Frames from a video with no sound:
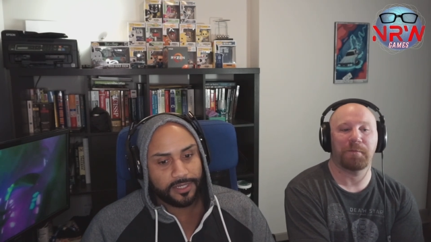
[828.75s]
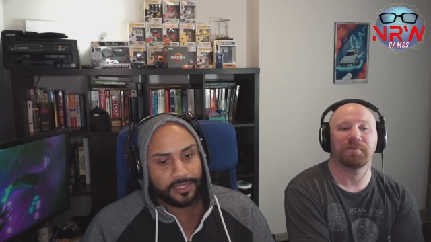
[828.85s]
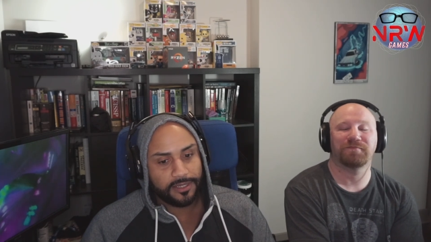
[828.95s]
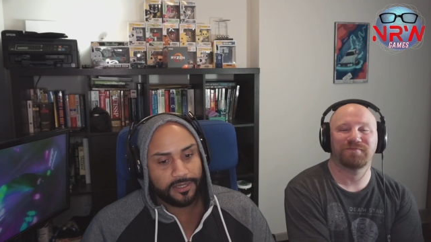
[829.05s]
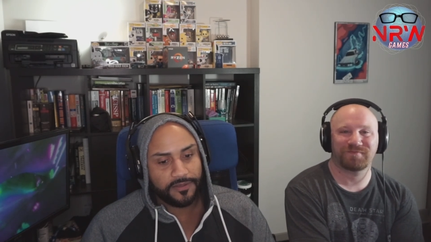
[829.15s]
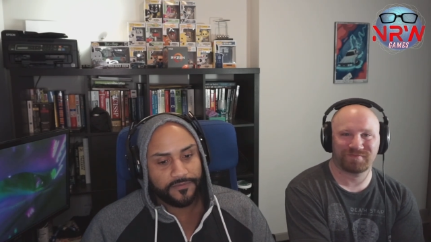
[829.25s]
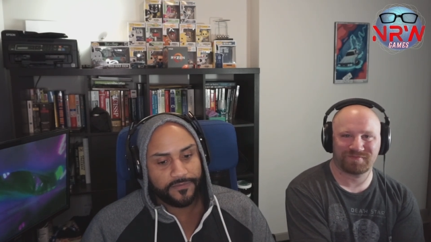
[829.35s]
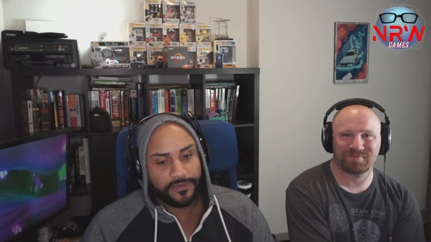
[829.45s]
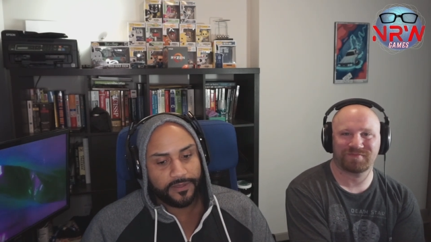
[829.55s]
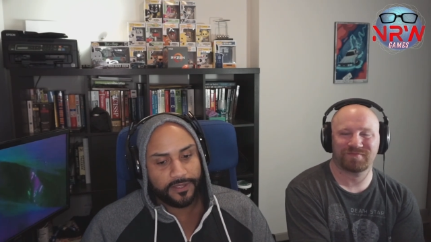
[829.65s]
Speaker 1: and then
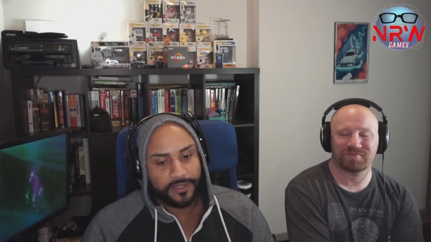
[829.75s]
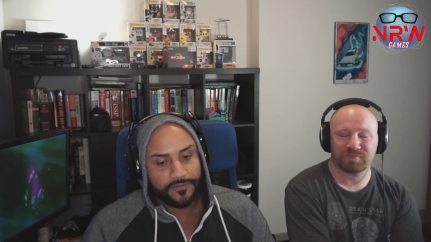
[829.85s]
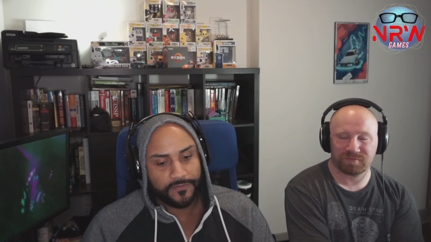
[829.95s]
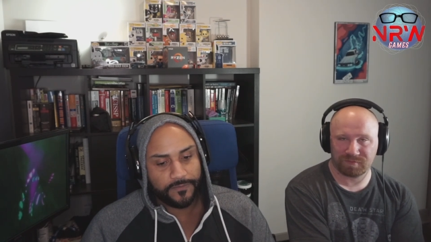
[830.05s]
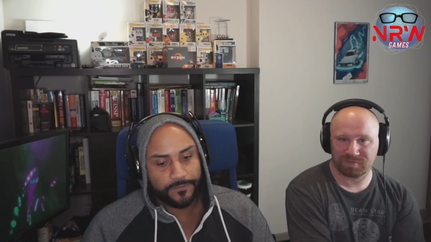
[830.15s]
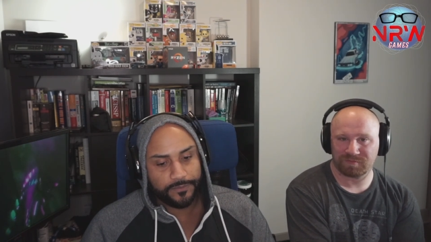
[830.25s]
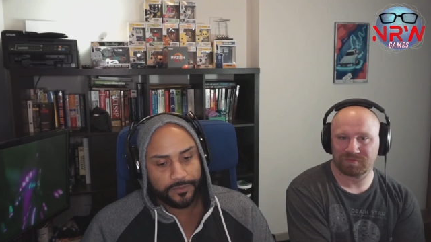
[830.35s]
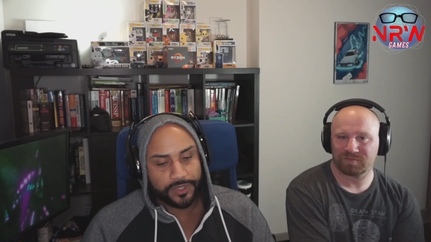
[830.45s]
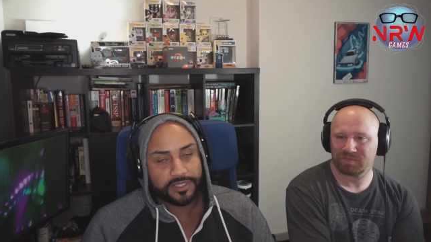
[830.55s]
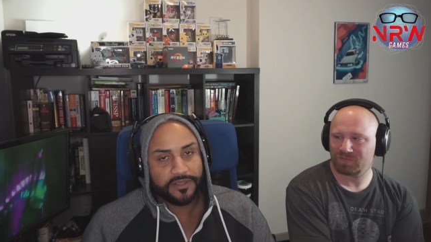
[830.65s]
if they if
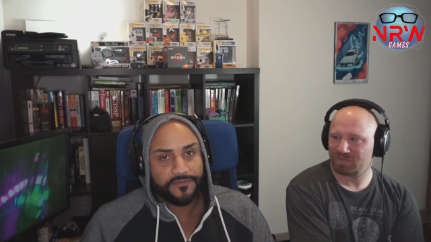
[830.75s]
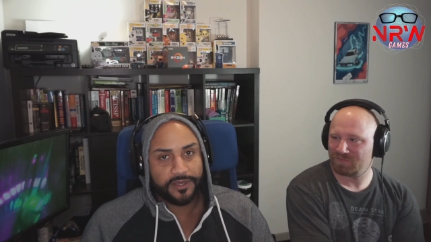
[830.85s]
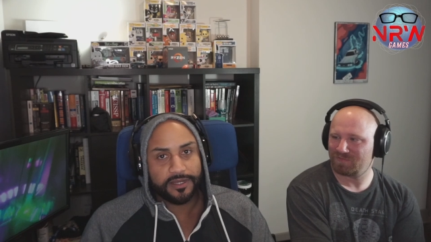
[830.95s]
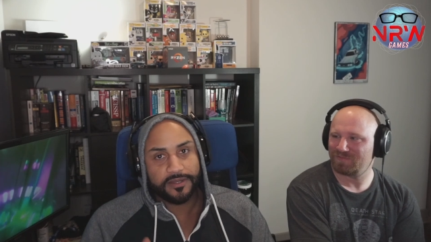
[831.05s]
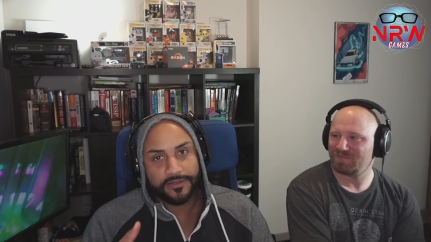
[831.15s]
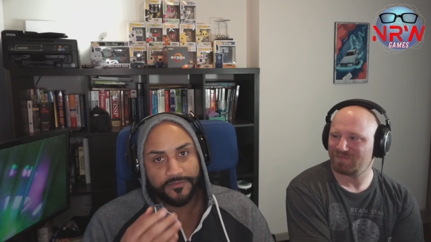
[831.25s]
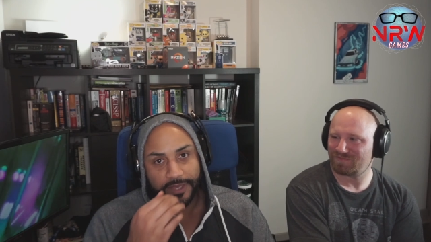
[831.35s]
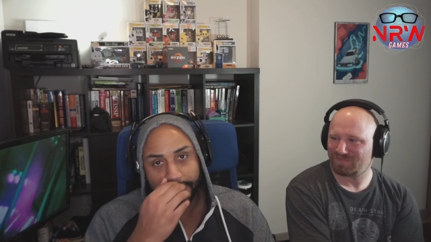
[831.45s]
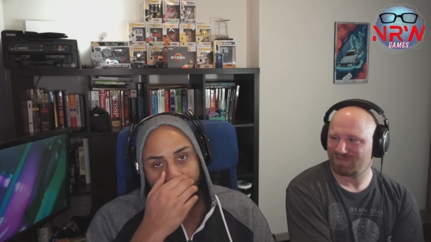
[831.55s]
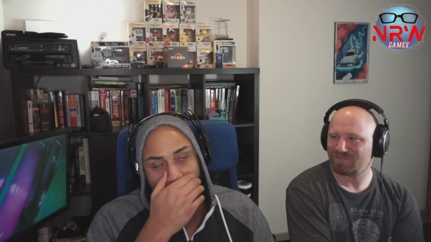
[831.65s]
once they find it as a
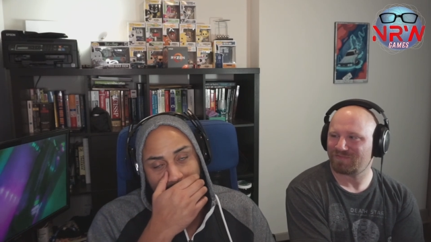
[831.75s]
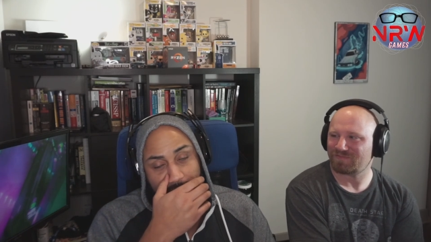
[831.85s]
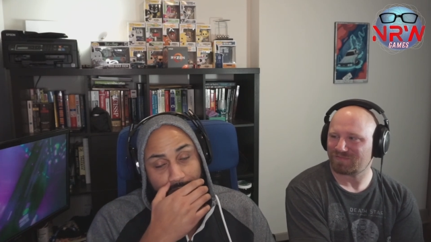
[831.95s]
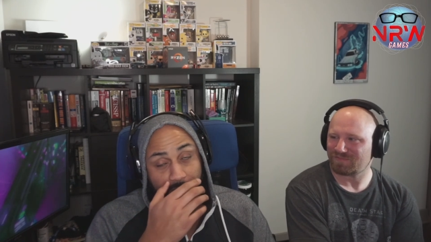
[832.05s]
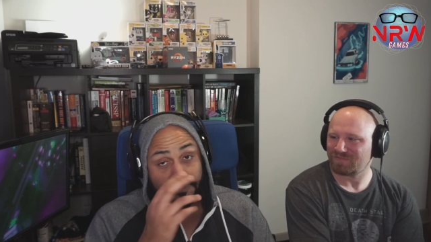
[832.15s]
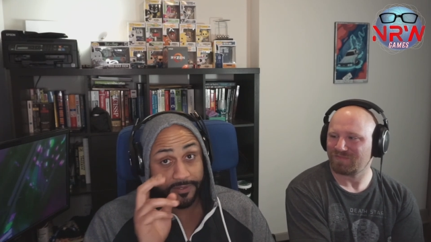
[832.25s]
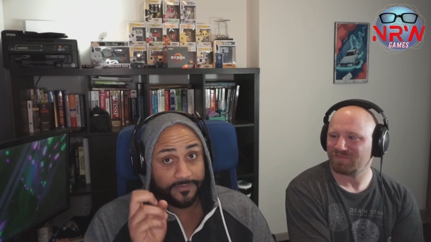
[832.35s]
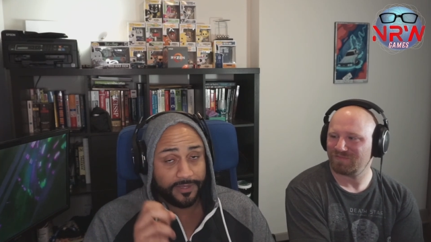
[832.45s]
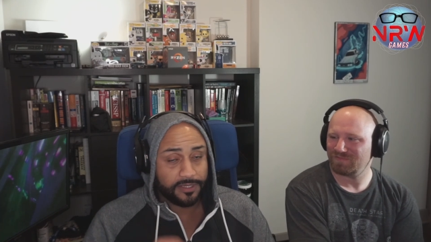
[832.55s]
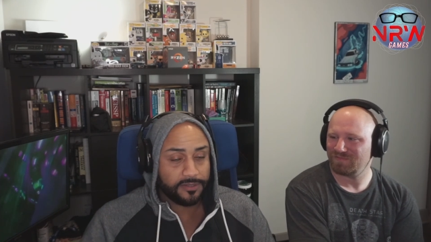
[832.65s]
valid bug,
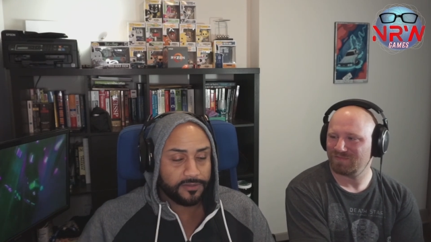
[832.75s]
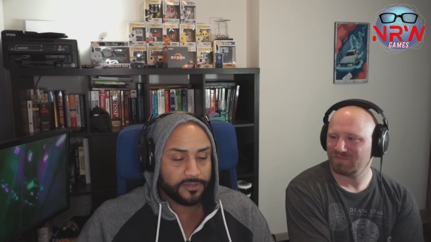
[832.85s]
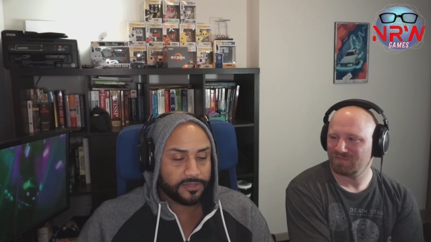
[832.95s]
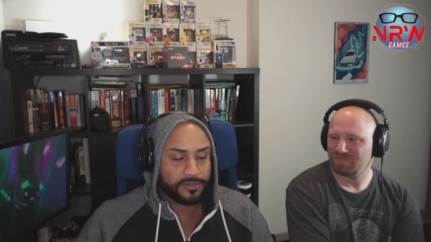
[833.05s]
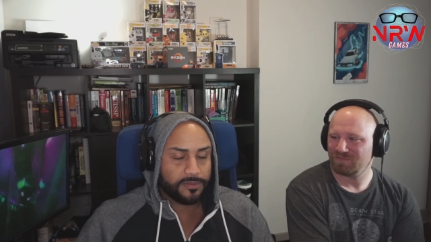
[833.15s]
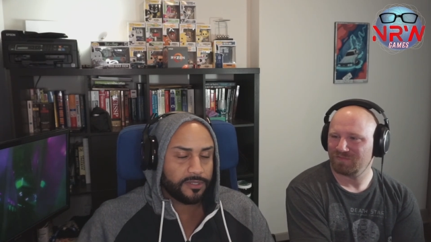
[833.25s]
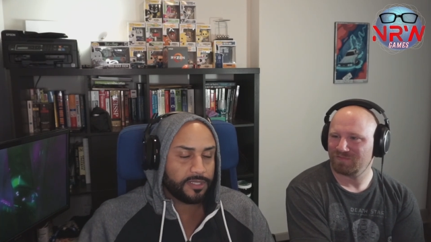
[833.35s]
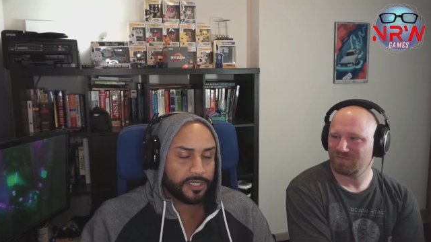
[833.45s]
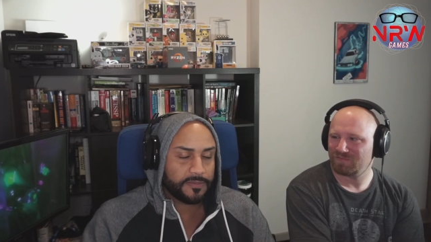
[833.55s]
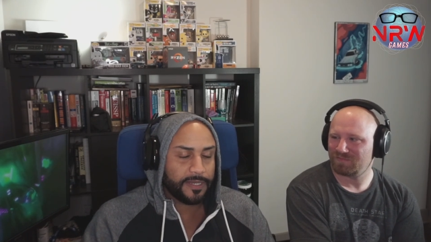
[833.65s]
hopefully if they do, there's
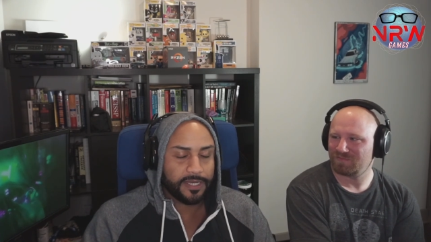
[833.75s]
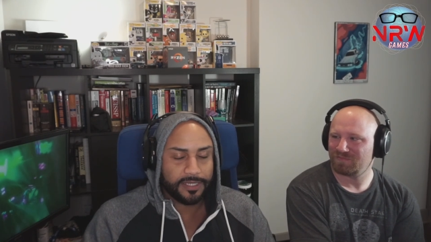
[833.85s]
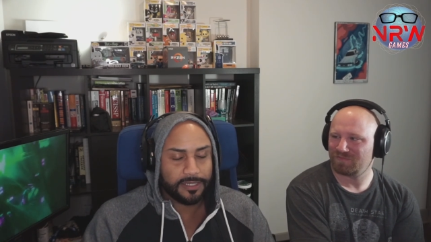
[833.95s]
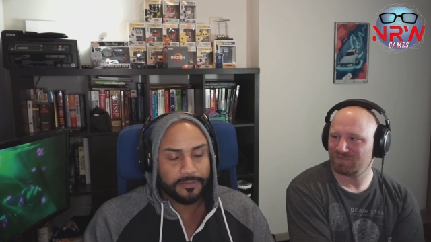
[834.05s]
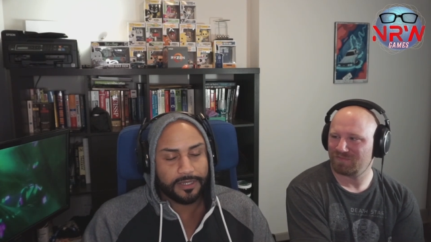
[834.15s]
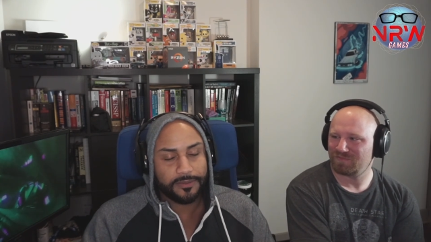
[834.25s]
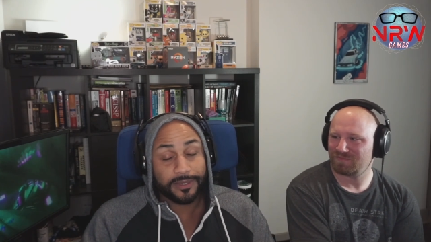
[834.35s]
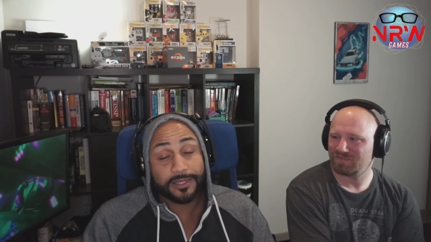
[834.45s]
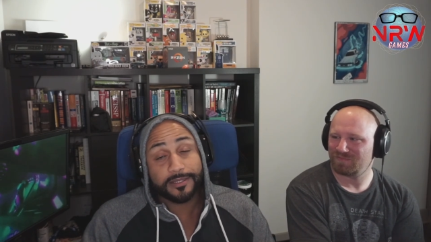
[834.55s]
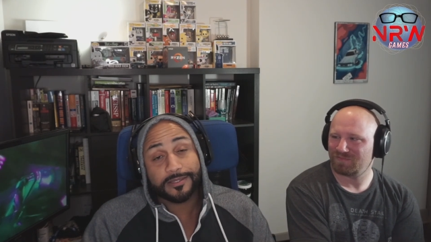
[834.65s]
there's things behind that, but I
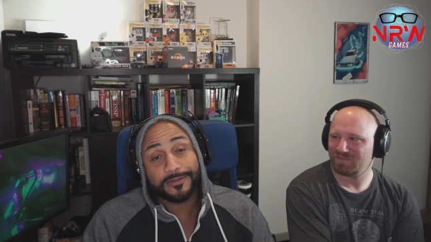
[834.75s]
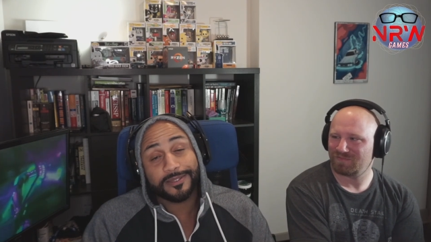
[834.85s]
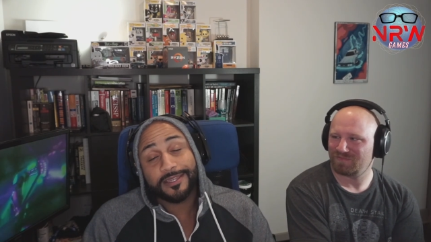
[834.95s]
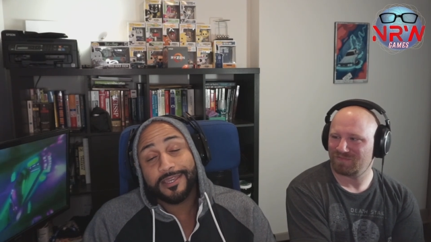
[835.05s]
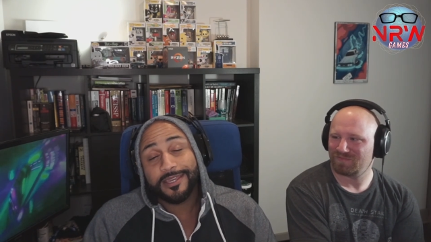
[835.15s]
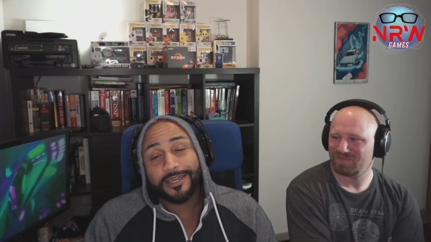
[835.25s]
won't get into it.